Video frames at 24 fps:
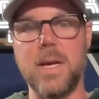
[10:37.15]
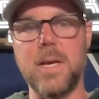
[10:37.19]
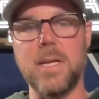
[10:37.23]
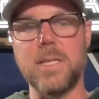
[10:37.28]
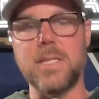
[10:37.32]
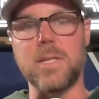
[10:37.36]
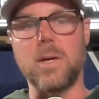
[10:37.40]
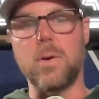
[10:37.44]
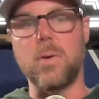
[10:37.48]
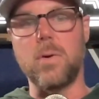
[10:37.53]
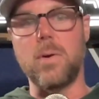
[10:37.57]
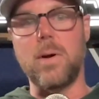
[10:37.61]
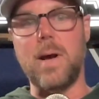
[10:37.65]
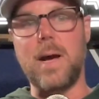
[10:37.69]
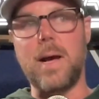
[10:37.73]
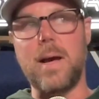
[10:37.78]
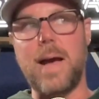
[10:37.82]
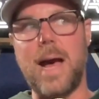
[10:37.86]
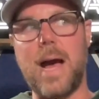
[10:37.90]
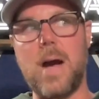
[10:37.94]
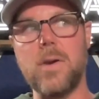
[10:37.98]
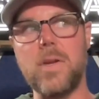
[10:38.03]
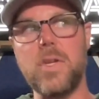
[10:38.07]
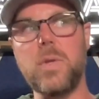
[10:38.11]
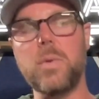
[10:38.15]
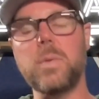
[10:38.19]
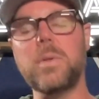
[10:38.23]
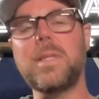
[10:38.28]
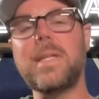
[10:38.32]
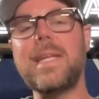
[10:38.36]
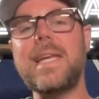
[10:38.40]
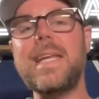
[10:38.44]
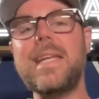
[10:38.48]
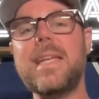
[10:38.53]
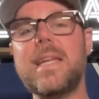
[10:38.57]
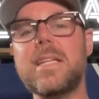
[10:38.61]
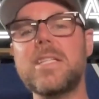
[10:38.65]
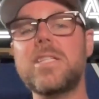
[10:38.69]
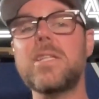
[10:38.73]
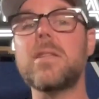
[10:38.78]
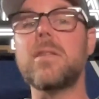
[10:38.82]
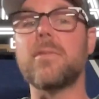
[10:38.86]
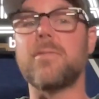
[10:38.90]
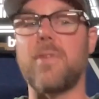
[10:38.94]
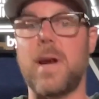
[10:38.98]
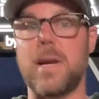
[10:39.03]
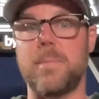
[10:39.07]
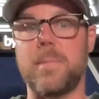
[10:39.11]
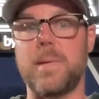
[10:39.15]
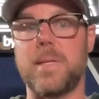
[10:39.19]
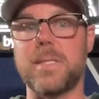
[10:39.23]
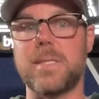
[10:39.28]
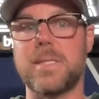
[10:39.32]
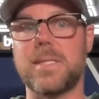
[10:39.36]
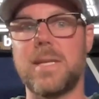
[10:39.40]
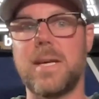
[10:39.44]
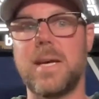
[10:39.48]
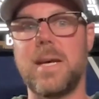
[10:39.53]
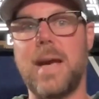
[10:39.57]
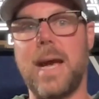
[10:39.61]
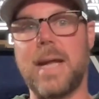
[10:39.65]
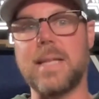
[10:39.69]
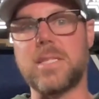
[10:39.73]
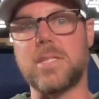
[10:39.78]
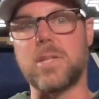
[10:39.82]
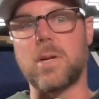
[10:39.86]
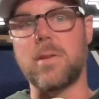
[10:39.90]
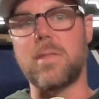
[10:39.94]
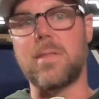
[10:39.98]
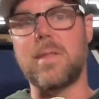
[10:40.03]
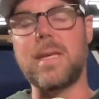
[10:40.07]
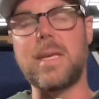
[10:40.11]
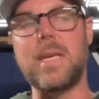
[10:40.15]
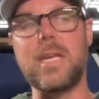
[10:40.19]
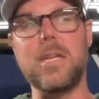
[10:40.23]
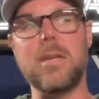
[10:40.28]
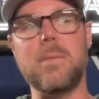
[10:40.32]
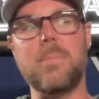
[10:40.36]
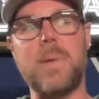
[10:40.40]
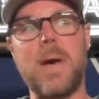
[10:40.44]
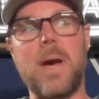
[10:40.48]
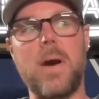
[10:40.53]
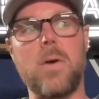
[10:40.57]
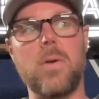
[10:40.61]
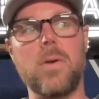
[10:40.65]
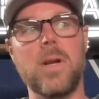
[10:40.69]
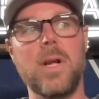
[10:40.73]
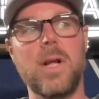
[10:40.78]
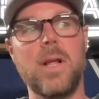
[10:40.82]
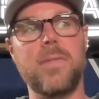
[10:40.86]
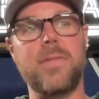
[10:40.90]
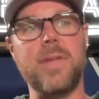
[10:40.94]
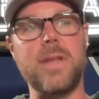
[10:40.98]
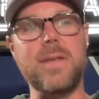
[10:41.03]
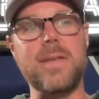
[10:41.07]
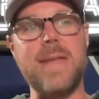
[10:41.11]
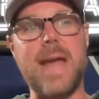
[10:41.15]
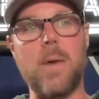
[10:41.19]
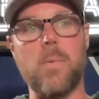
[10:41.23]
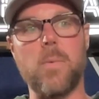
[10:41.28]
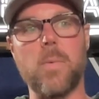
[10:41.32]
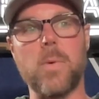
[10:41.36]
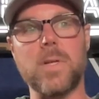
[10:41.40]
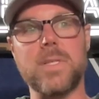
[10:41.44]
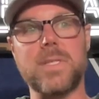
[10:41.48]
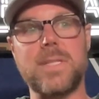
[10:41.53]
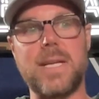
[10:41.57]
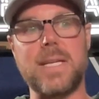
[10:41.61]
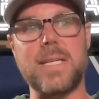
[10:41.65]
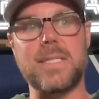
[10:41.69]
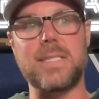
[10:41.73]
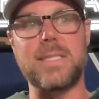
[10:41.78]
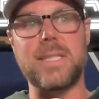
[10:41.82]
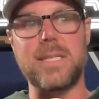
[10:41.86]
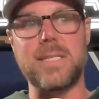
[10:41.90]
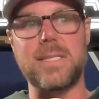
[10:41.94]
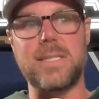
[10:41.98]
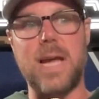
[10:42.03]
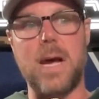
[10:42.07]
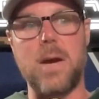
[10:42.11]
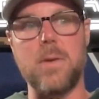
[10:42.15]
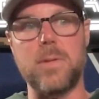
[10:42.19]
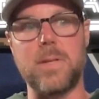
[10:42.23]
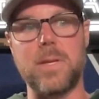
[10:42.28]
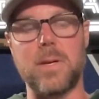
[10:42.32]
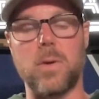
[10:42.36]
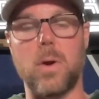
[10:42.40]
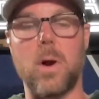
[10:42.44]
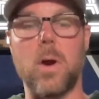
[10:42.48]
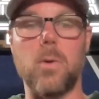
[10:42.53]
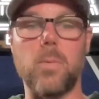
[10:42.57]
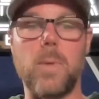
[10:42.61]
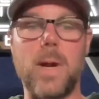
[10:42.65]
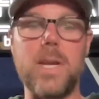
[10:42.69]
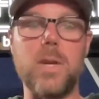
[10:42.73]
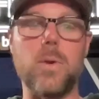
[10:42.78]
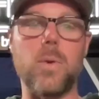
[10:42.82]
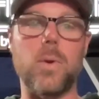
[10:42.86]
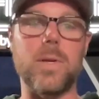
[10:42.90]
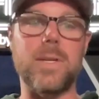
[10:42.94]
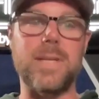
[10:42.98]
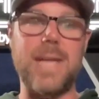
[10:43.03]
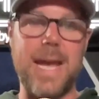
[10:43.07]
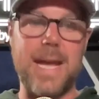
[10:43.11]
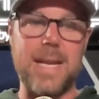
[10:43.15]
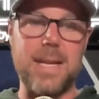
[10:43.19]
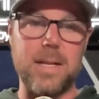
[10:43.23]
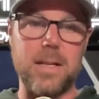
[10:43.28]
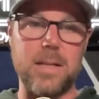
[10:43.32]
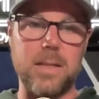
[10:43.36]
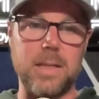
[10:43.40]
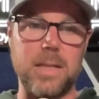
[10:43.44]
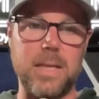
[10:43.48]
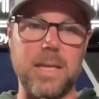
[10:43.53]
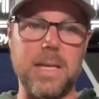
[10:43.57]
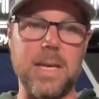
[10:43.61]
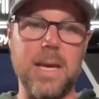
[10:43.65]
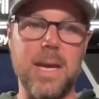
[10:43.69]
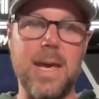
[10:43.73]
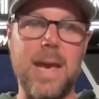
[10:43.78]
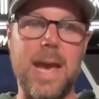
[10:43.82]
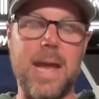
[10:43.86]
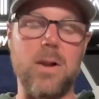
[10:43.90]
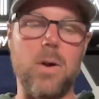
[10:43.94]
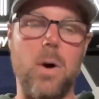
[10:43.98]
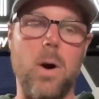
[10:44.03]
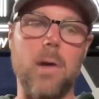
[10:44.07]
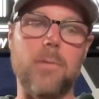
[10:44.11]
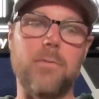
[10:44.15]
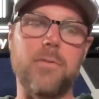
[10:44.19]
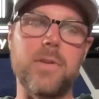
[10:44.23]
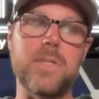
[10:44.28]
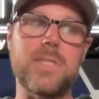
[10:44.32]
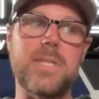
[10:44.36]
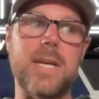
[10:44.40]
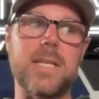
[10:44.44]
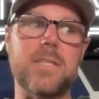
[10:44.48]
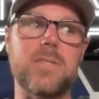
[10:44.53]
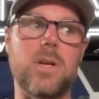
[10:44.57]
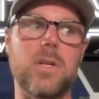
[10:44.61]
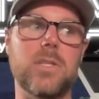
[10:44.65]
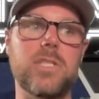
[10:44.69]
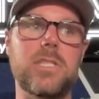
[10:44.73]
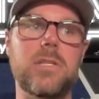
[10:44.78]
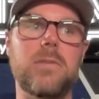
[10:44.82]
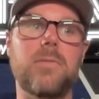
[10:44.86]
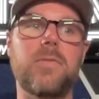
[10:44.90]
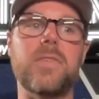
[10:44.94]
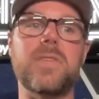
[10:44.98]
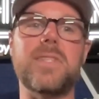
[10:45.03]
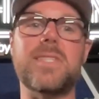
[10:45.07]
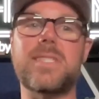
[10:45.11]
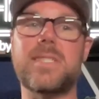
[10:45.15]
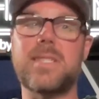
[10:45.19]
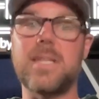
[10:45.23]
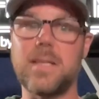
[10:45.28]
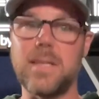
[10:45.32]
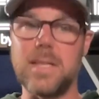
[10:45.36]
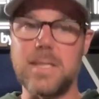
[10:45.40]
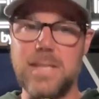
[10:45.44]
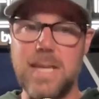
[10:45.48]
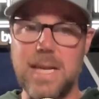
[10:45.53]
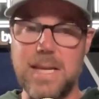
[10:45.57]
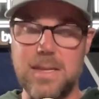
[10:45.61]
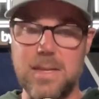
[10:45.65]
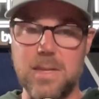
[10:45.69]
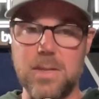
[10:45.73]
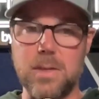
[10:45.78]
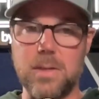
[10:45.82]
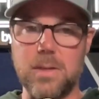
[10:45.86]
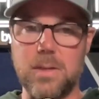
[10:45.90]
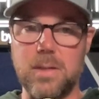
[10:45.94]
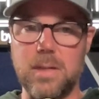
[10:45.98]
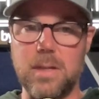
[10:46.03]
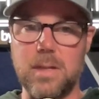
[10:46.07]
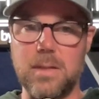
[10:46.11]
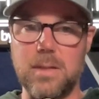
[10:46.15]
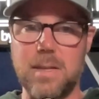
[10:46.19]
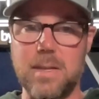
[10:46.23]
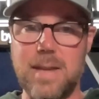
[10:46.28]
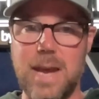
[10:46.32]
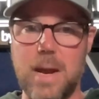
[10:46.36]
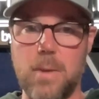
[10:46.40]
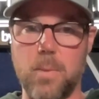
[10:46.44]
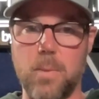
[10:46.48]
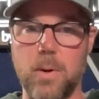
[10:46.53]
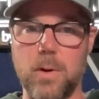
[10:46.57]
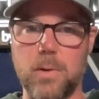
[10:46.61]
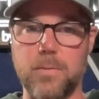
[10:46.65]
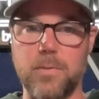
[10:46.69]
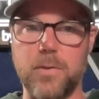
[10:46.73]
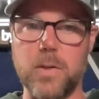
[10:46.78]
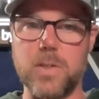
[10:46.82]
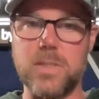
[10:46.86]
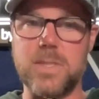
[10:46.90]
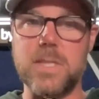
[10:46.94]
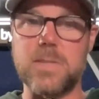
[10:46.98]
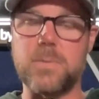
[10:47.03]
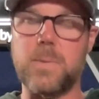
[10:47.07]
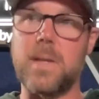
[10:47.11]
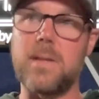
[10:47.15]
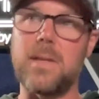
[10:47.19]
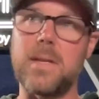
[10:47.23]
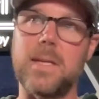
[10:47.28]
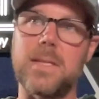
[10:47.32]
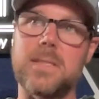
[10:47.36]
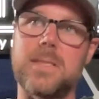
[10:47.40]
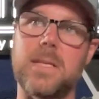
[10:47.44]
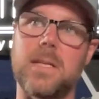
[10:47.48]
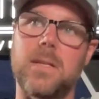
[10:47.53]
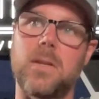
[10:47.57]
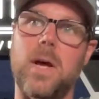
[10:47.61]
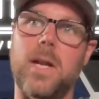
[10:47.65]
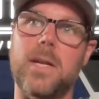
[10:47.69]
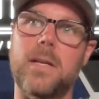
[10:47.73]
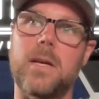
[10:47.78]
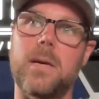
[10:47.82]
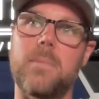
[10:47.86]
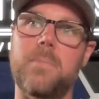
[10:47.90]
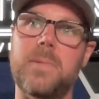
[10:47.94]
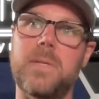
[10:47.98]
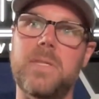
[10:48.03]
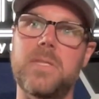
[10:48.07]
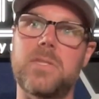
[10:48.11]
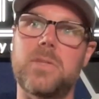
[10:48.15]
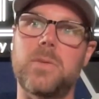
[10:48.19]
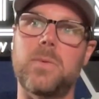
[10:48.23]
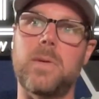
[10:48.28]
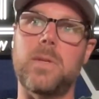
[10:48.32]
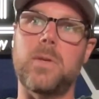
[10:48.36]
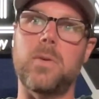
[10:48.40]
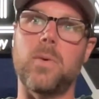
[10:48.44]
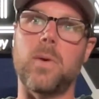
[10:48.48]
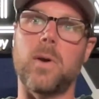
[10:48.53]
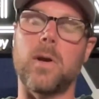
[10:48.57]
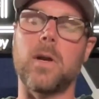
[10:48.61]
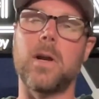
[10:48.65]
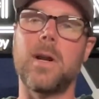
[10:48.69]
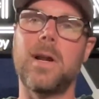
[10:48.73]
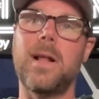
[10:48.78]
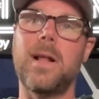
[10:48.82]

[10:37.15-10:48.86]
So how can you lean into the fragments and start thinking about the networks that exist out there already organically and offering technology to facilitate the, the, the, network versus what I think I see a lot of companies doing who are